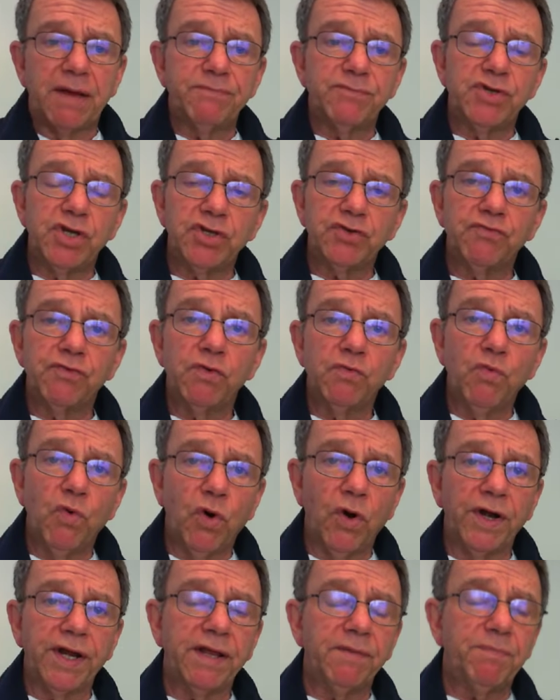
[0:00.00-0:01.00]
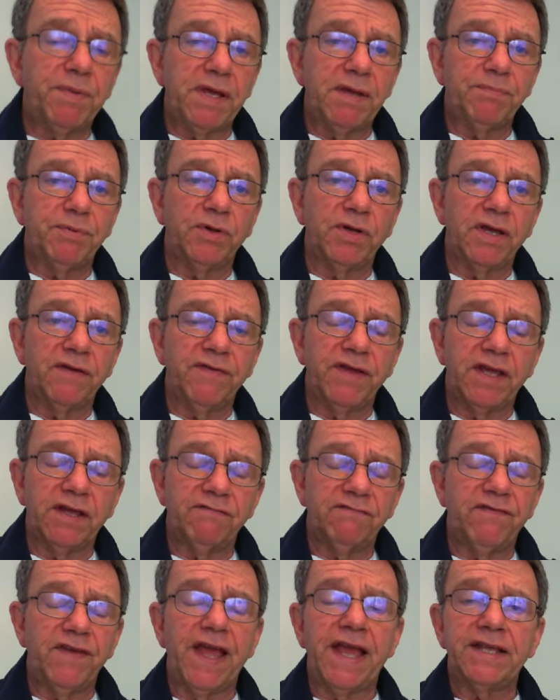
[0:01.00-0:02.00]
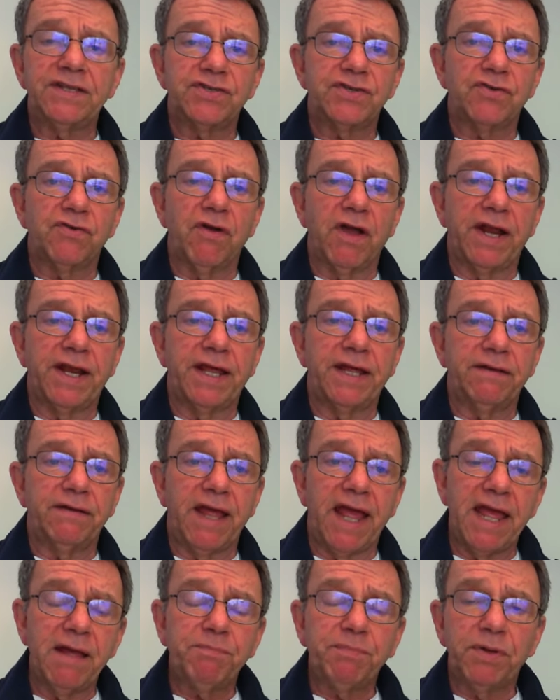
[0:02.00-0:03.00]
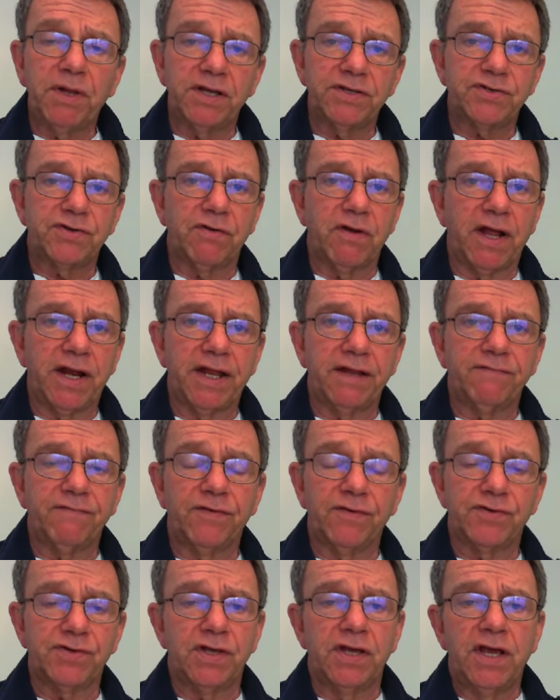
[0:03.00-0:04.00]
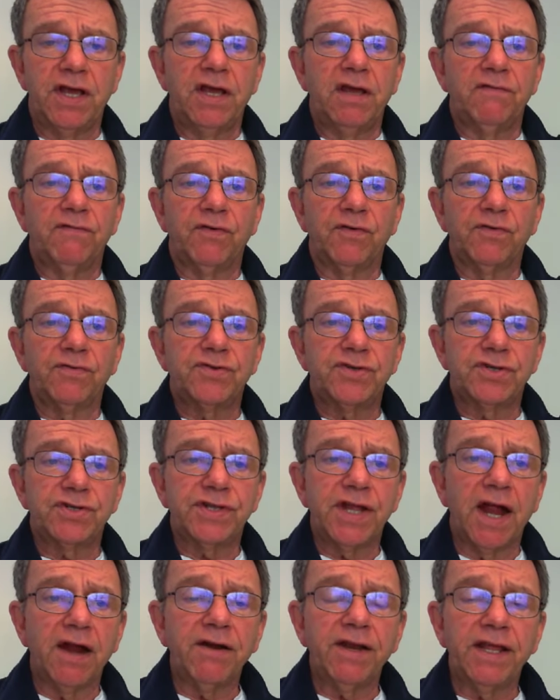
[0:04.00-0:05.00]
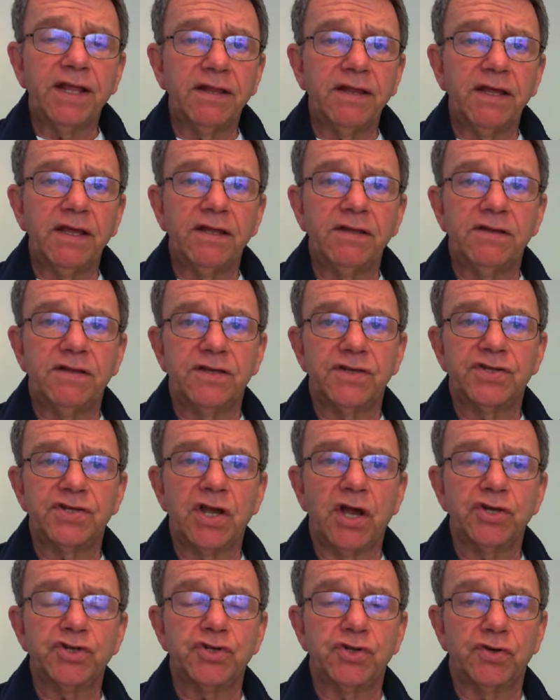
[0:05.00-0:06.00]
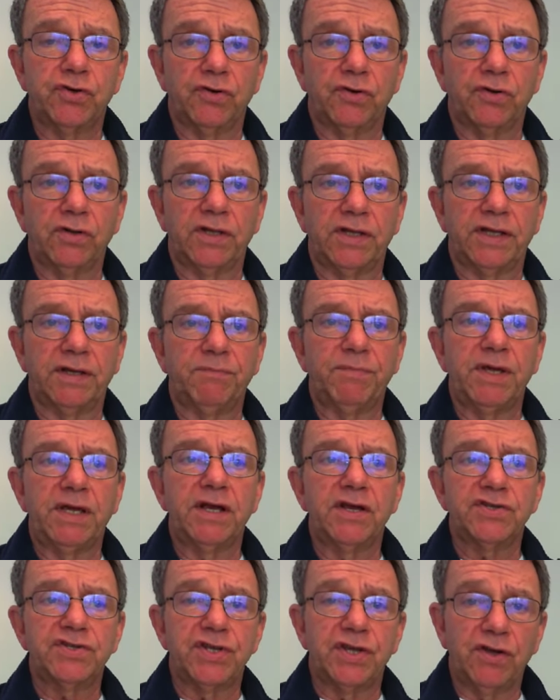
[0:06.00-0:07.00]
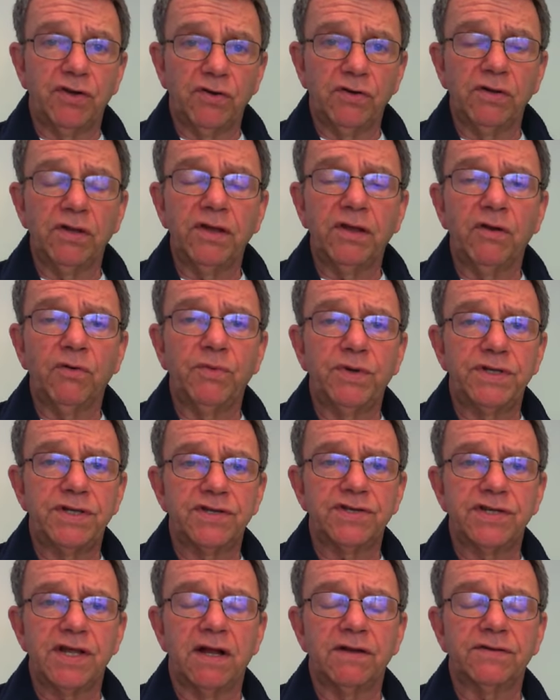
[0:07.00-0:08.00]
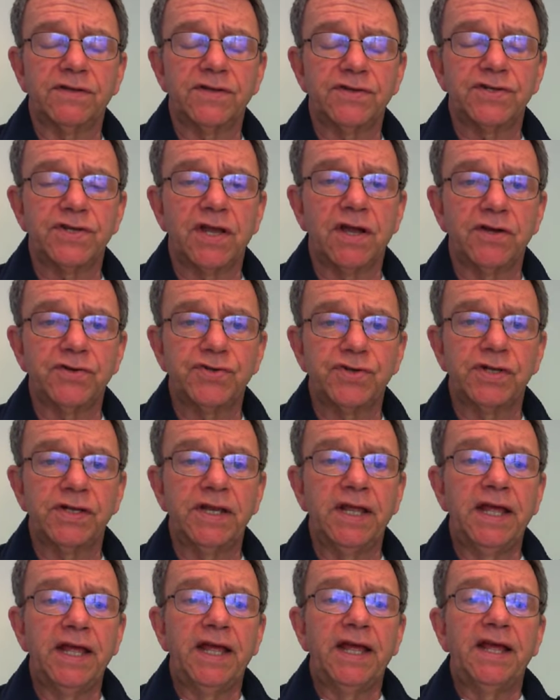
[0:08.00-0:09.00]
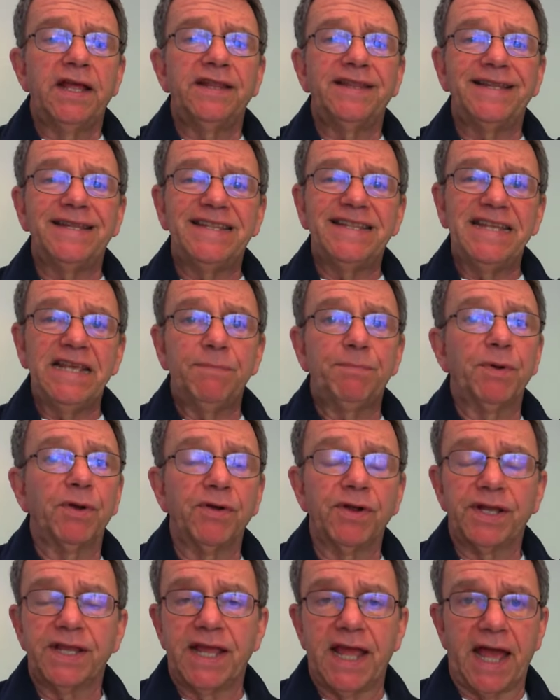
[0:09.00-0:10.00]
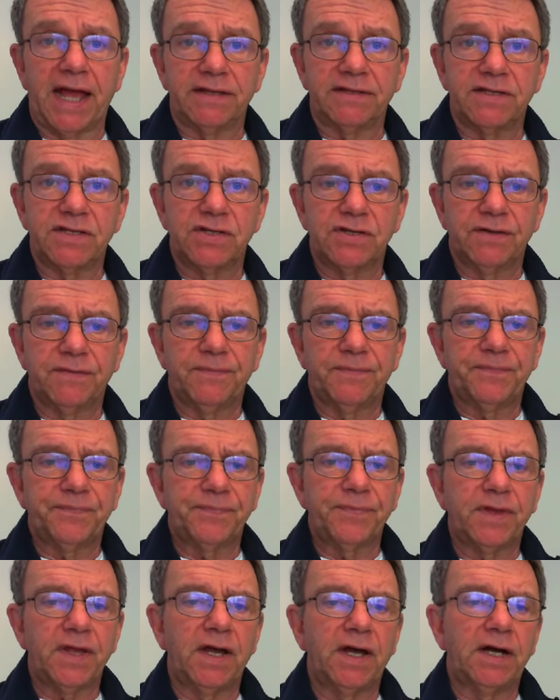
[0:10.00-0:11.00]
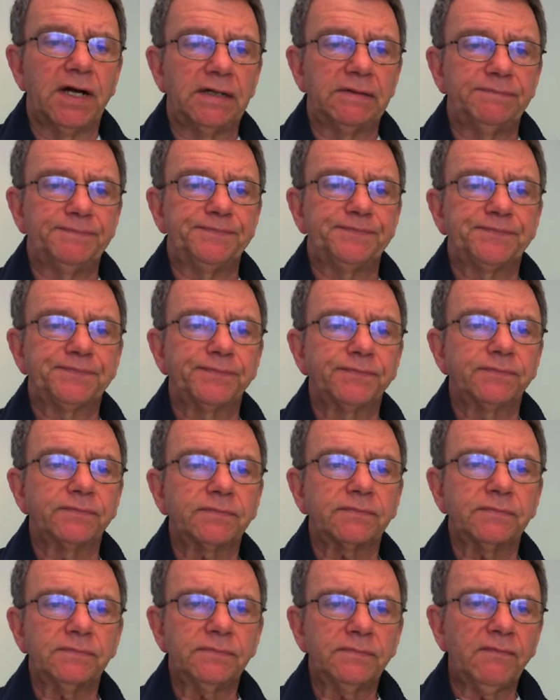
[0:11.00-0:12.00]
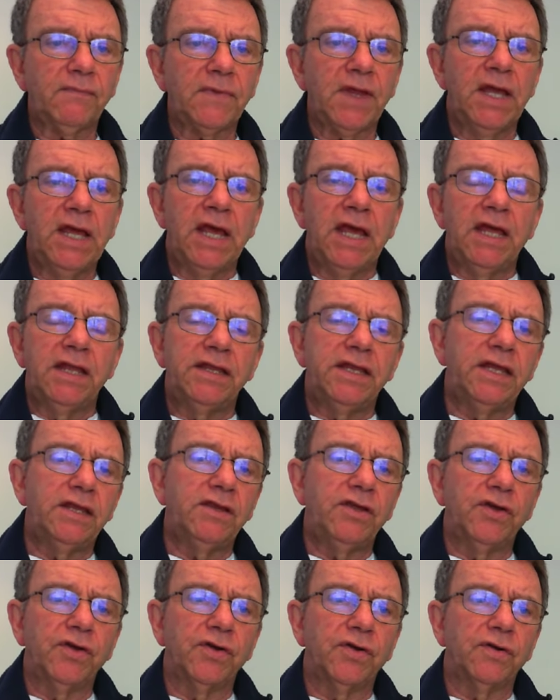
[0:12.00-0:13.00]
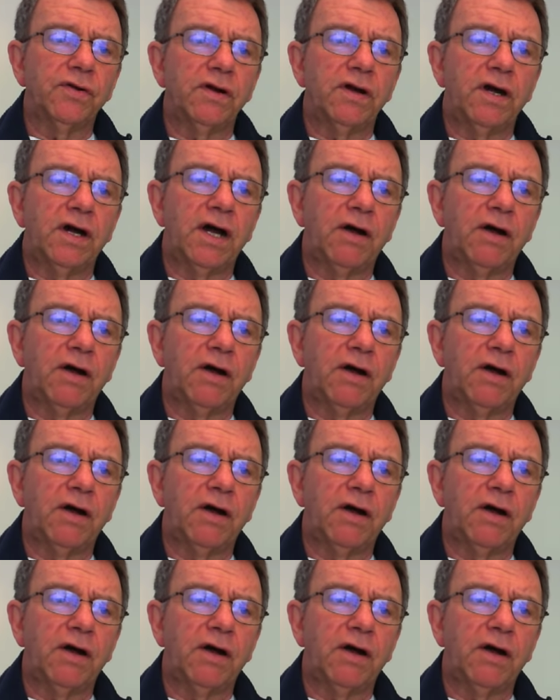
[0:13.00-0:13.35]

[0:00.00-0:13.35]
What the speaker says: I'm just rewarding people, giving advanced credit, A+ credit for starting the discussion early, because the earlier we start the discussion, the deeper it gets. When you